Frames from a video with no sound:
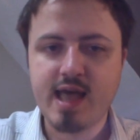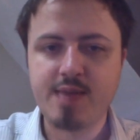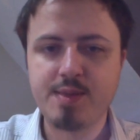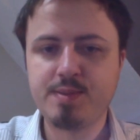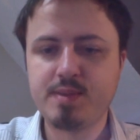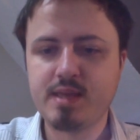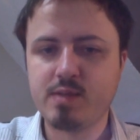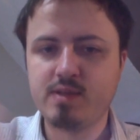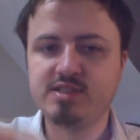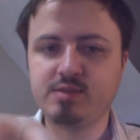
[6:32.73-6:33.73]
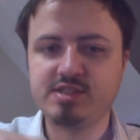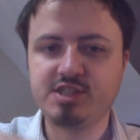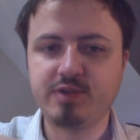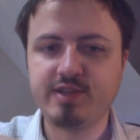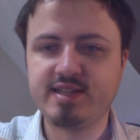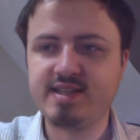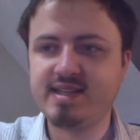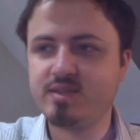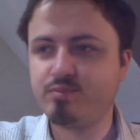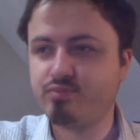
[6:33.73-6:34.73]
And then the other ones that were situated
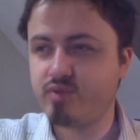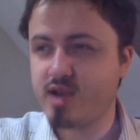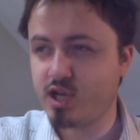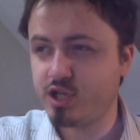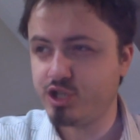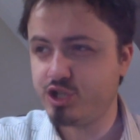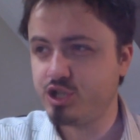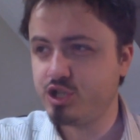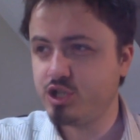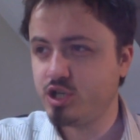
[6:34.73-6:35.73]
near the bridge,